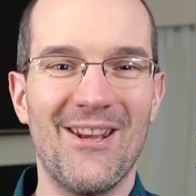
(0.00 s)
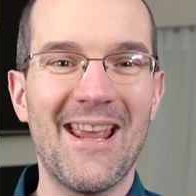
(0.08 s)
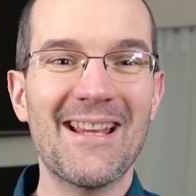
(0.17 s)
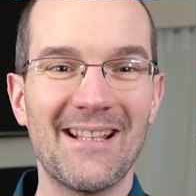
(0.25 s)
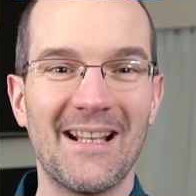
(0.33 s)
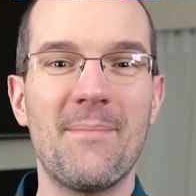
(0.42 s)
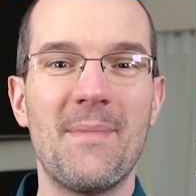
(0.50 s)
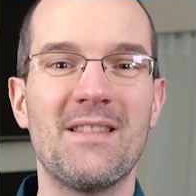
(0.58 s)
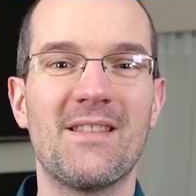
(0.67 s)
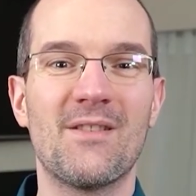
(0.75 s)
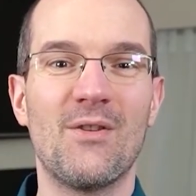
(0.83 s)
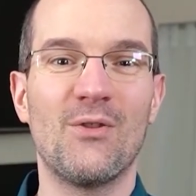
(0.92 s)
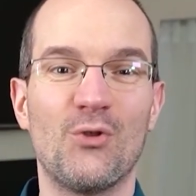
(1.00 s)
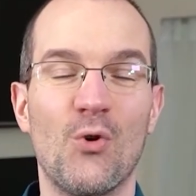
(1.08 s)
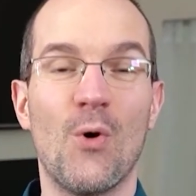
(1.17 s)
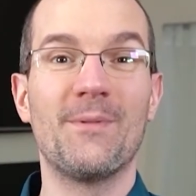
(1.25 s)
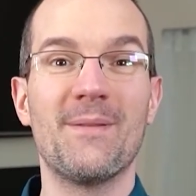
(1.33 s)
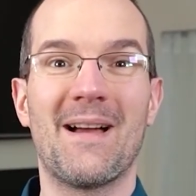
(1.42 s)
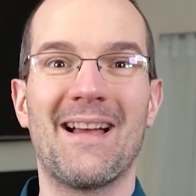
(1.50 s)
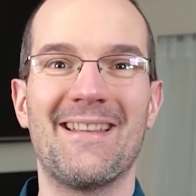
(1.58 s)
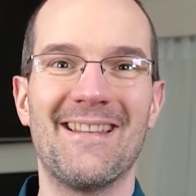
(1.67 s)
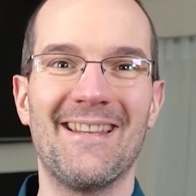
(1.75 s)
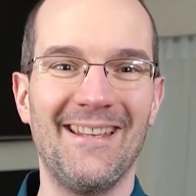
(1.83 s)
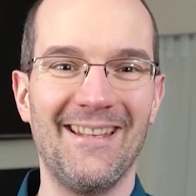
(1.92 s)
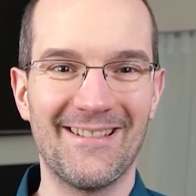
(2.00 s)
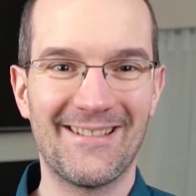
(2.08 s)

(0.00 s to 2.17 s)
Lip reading: next element to optimize is